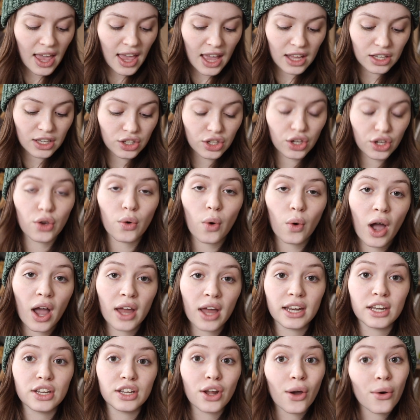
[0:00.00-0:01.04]
and you can go
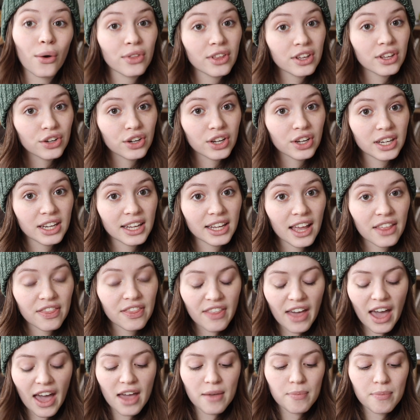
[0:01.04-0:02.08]
on and know that you're gonna get
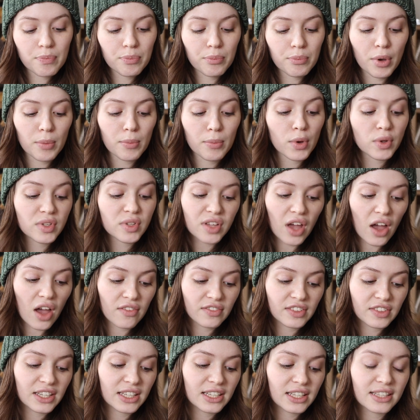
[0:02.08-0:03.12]
that, but most
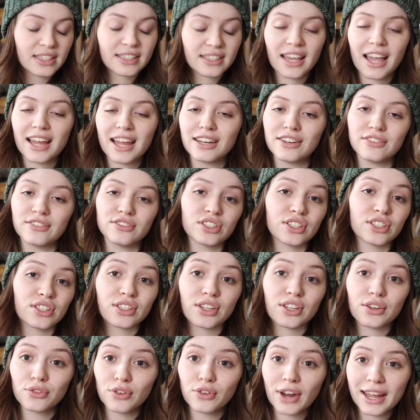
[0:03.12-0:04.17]
often it's kind of just
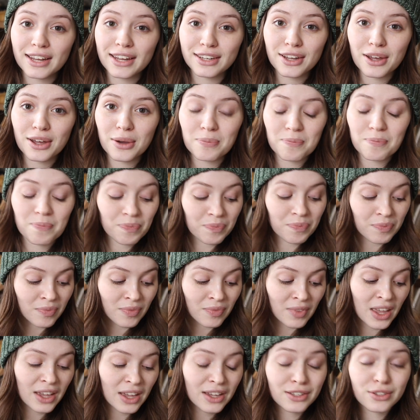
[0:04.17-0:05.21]
a random
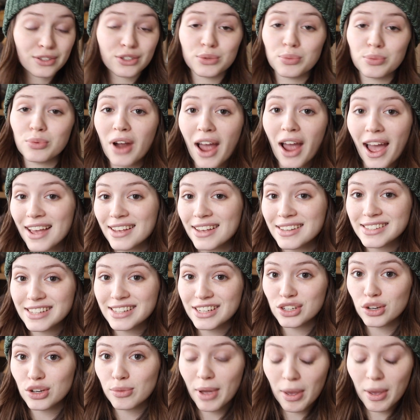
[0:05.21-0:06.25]
surprise
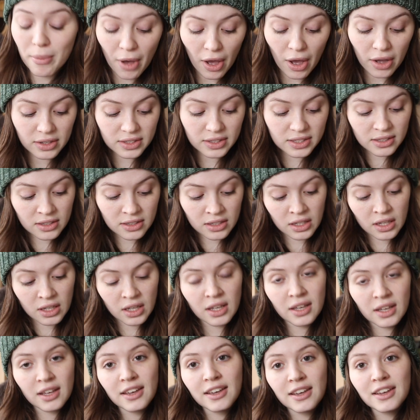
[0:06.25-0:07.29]
in your mailbox.
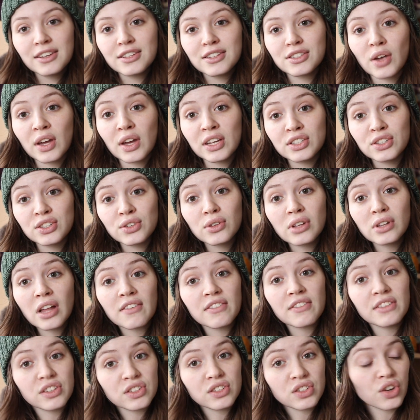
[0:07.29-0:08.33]
So I do
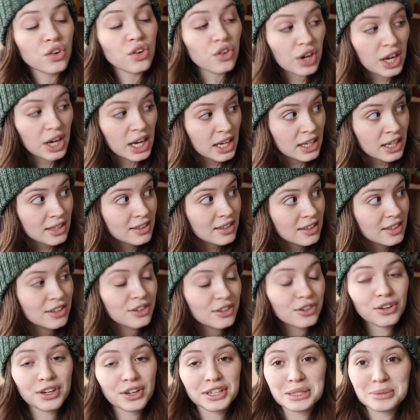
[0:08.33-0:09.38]
love this green.
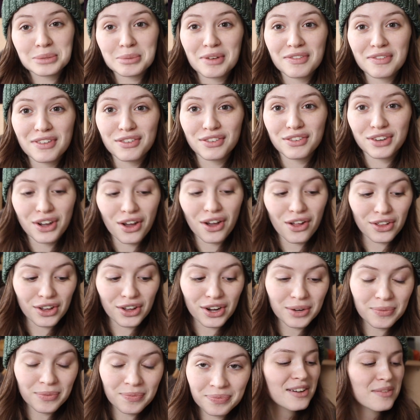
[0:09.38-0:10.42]
Green's my favorite
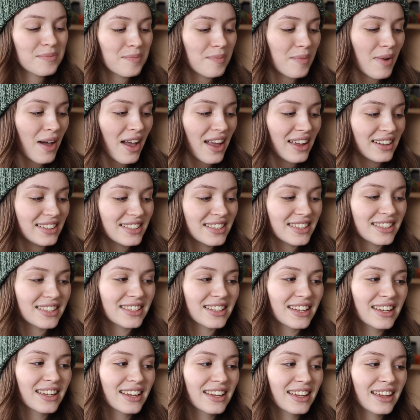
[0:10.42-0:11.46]
color, but